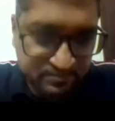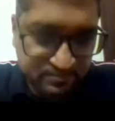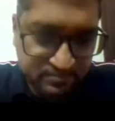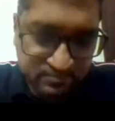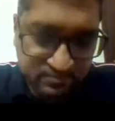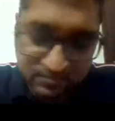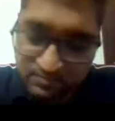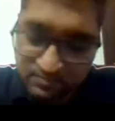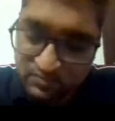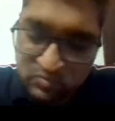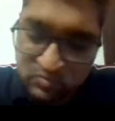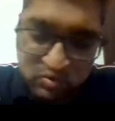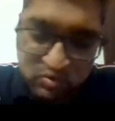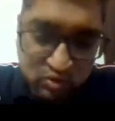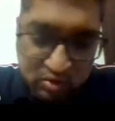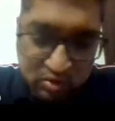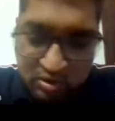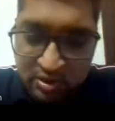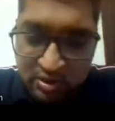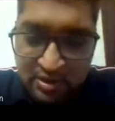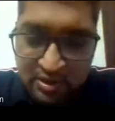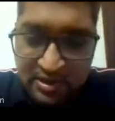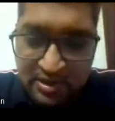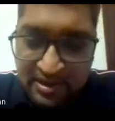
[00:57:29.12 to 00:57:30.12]
So
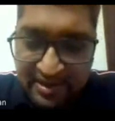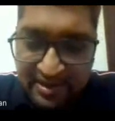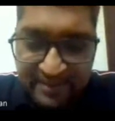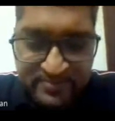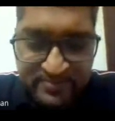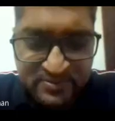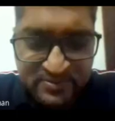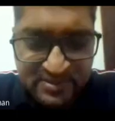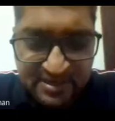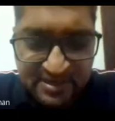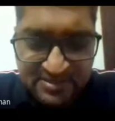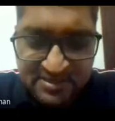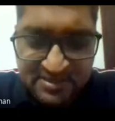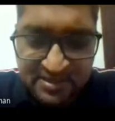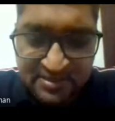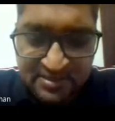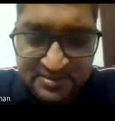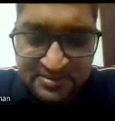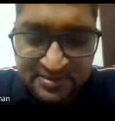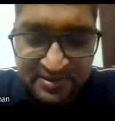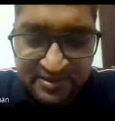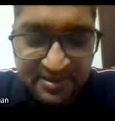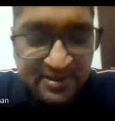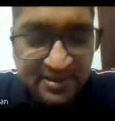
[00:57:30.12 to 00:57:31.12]
abstraction is
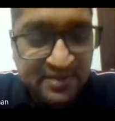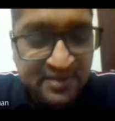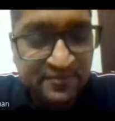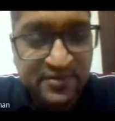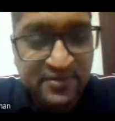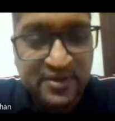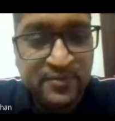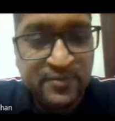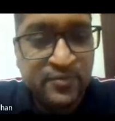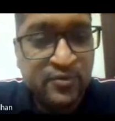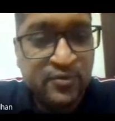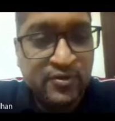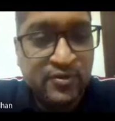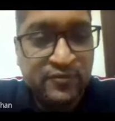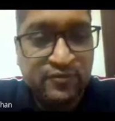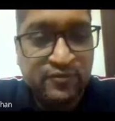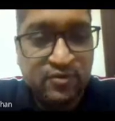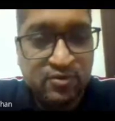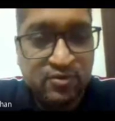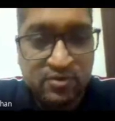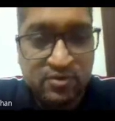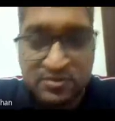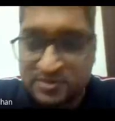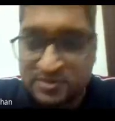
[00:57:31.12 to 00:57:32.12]
really a very beautiful
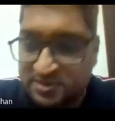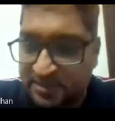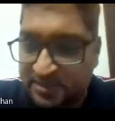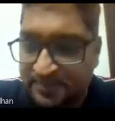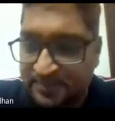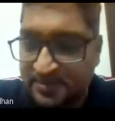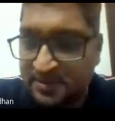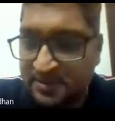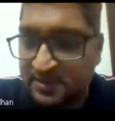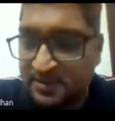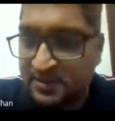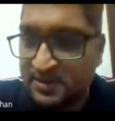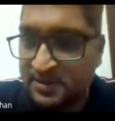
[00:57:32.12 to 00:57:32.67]
concept